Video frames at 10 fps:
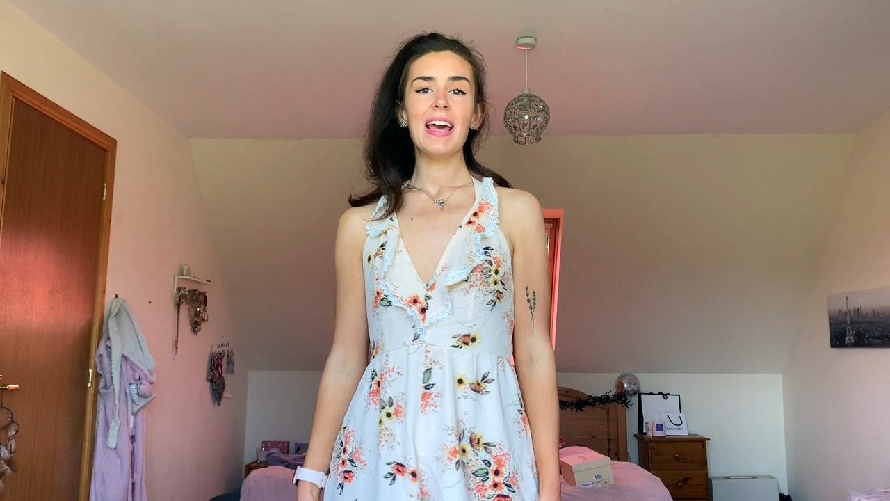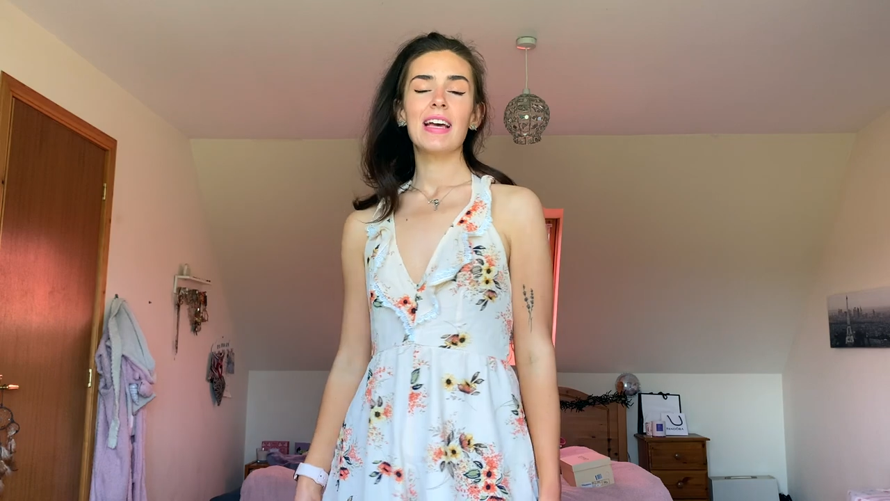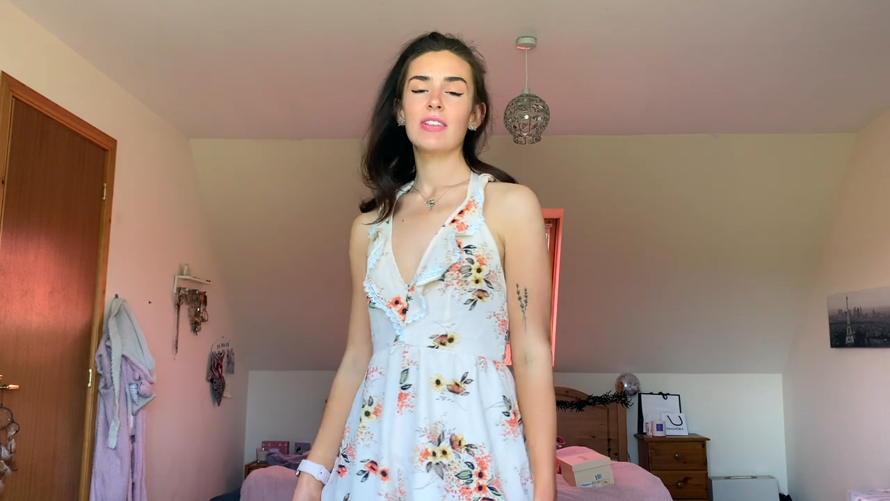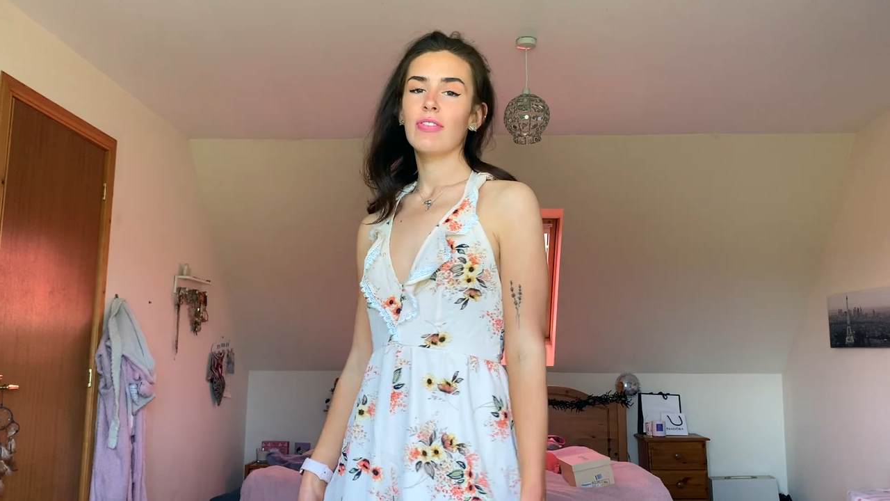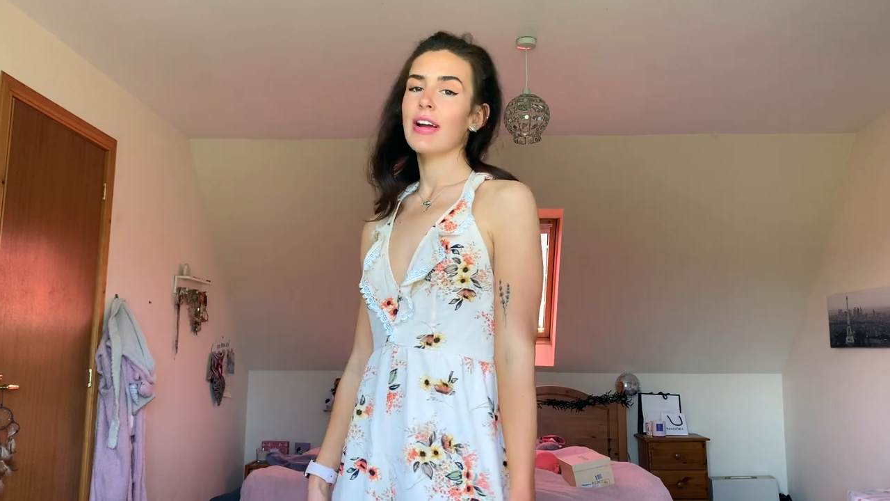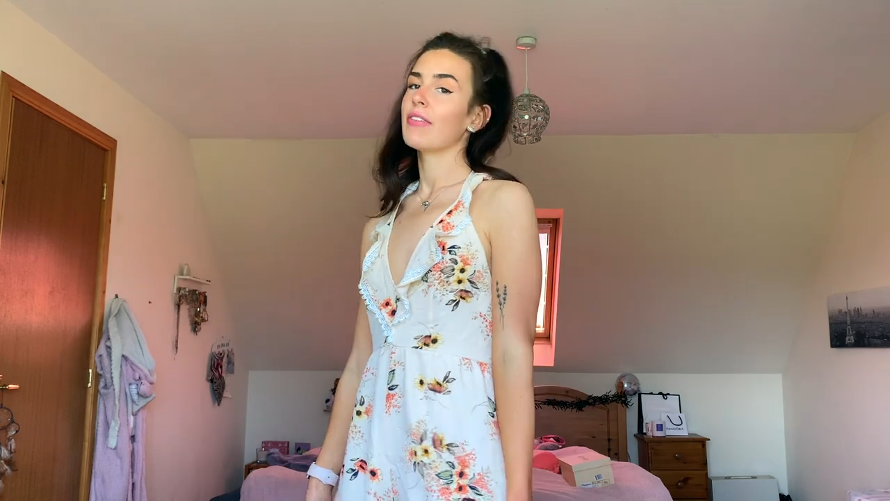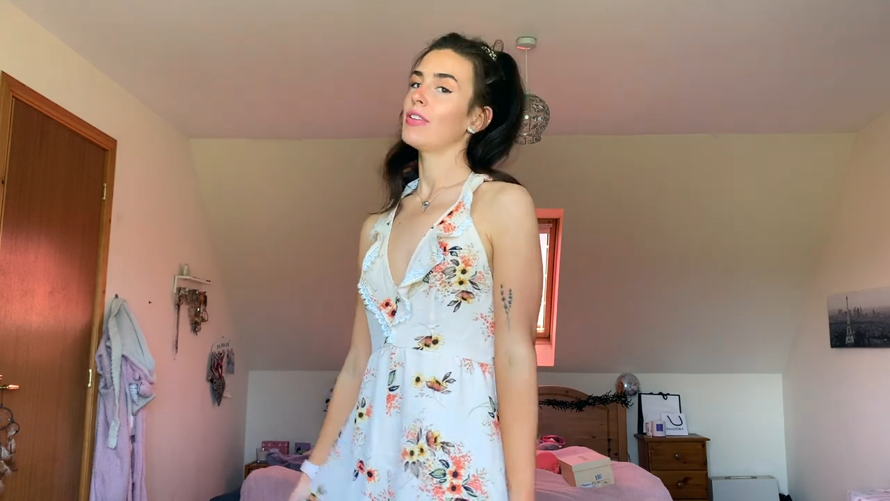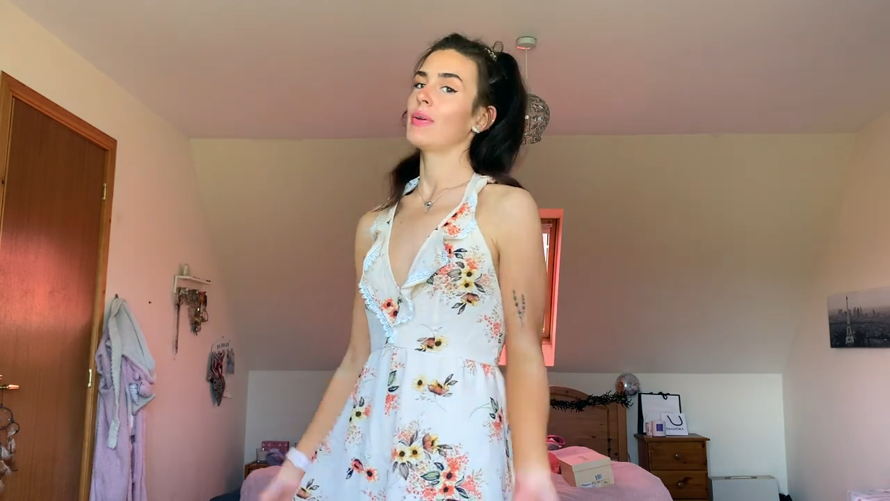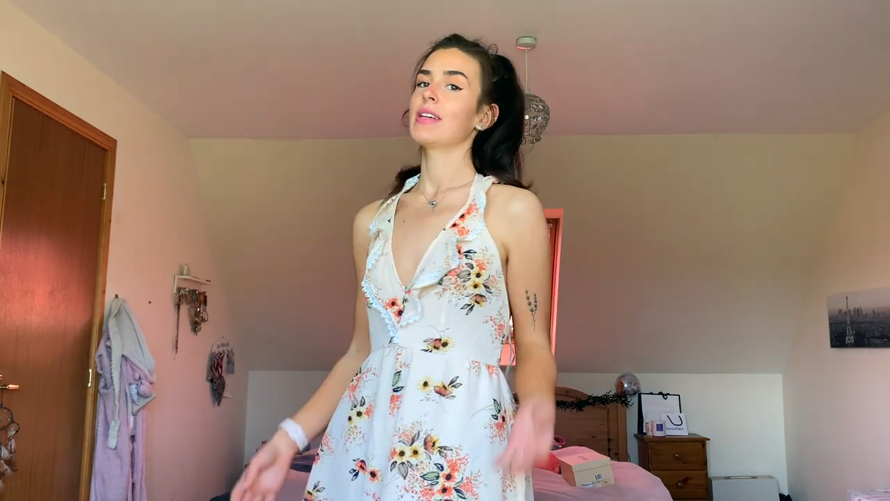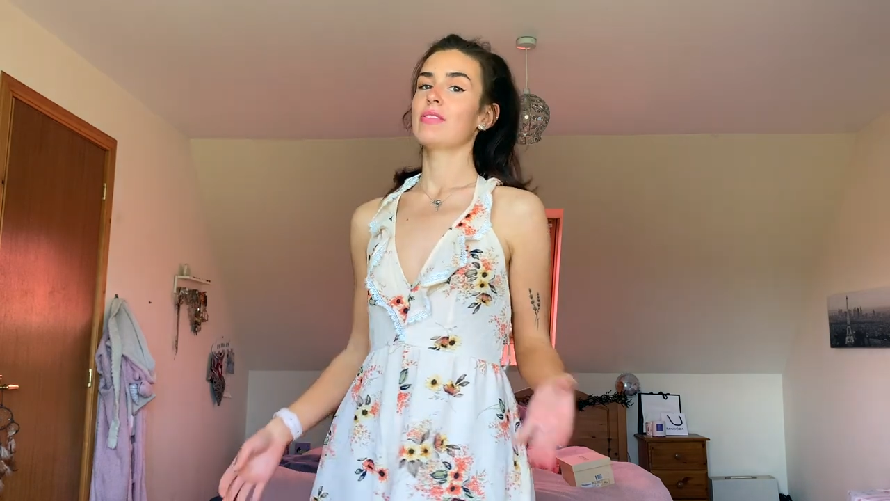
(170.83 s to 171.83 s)
It's very
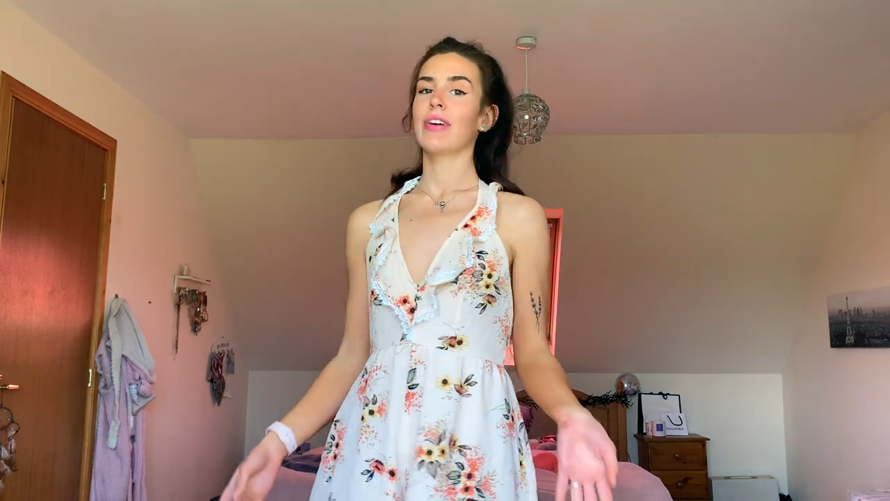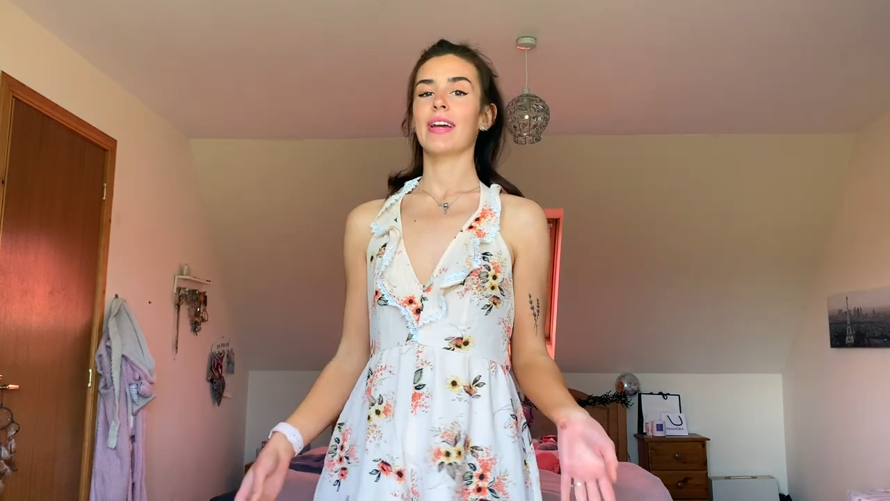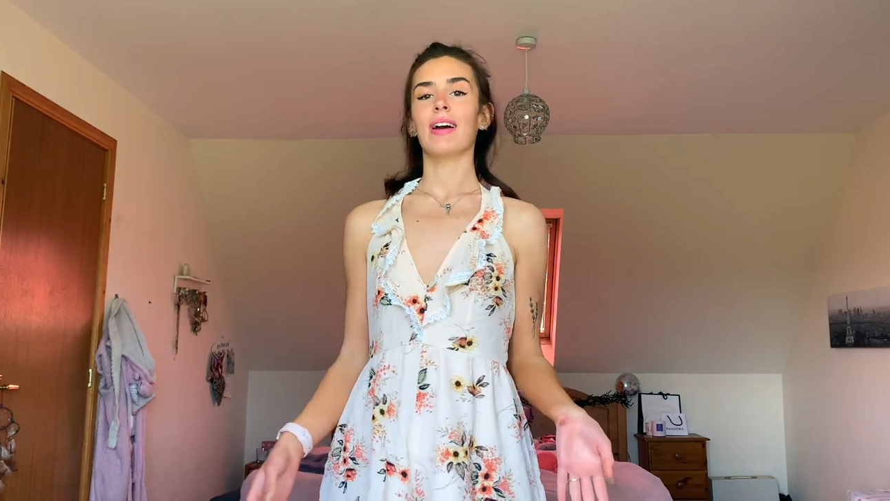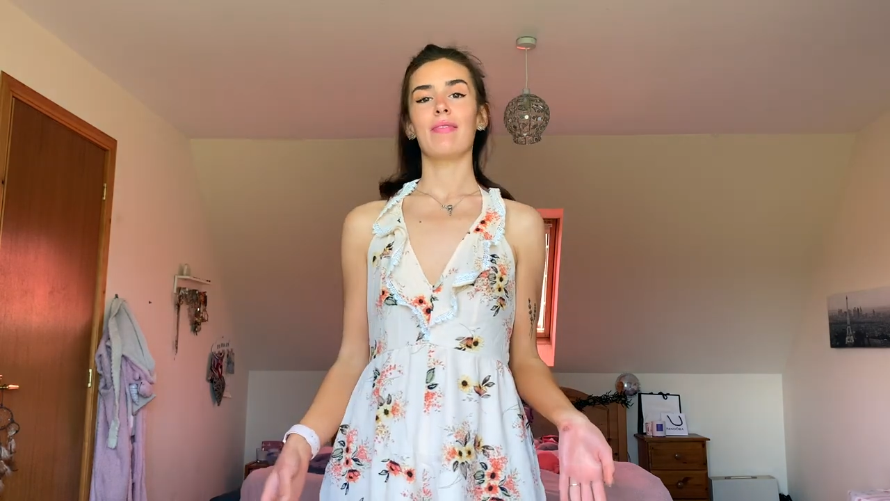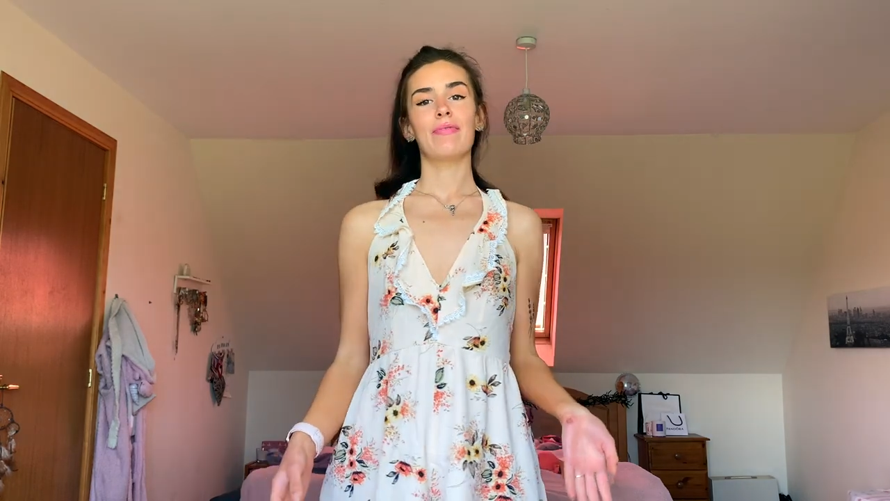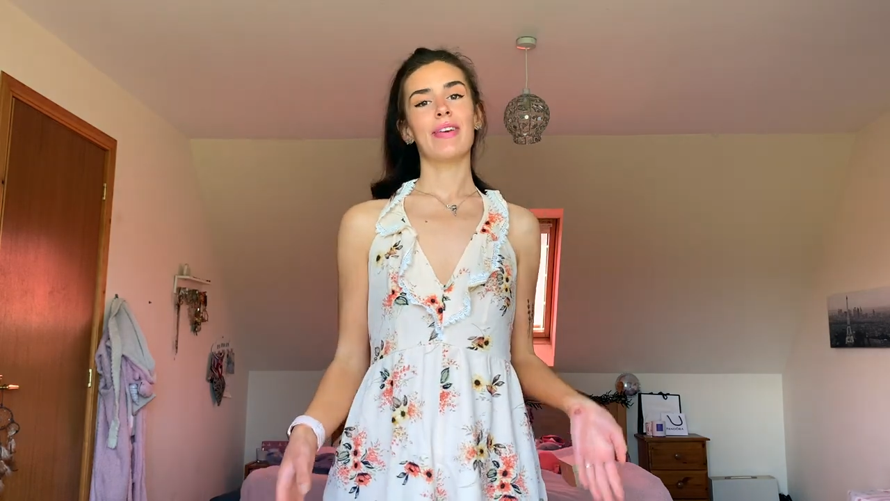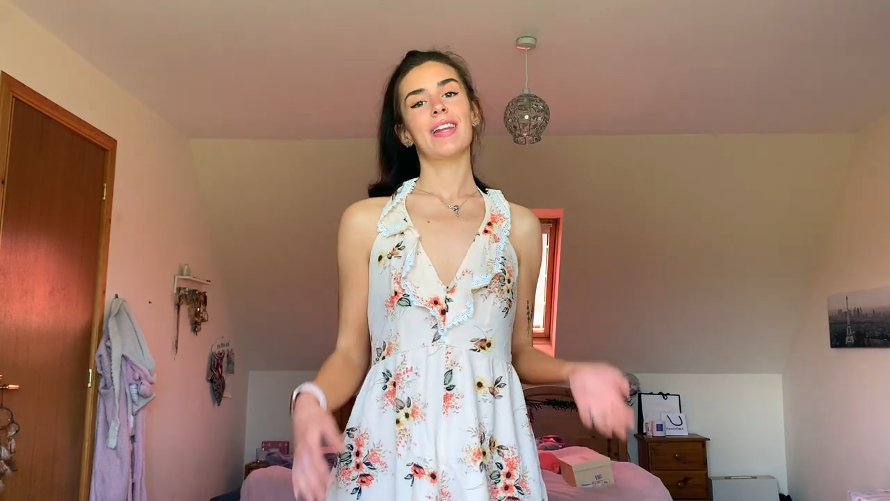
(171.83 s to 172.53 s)
floor, it's very comfy,